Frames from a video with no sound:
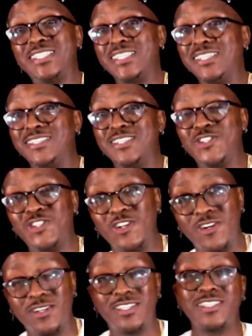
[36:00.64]
Jesus
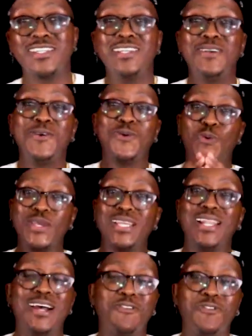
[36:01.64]
Church.
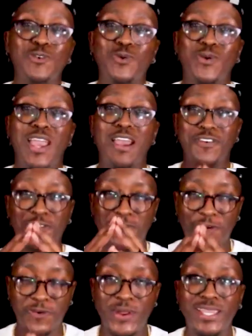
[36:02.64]
We love you. Have a
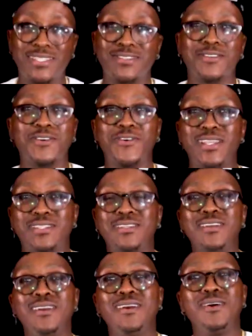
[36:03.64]
great, great
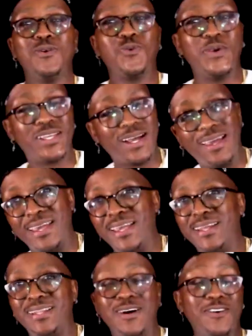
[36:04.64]
week
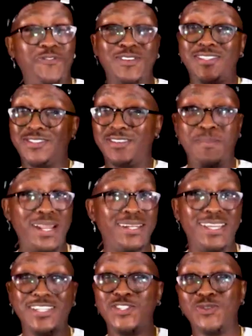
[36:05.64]
ahead. However, it's
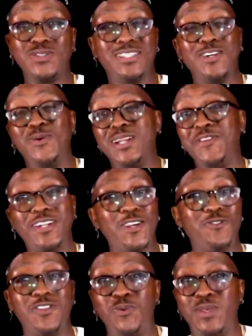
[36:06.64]
Monday, Tuesday, or whatever
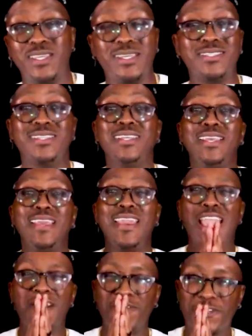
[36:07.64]
day of the week is.
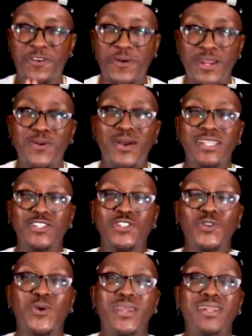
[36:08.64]
Have a great one.
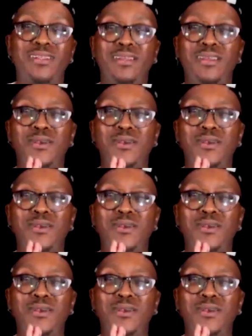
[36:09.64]
Enjoy it.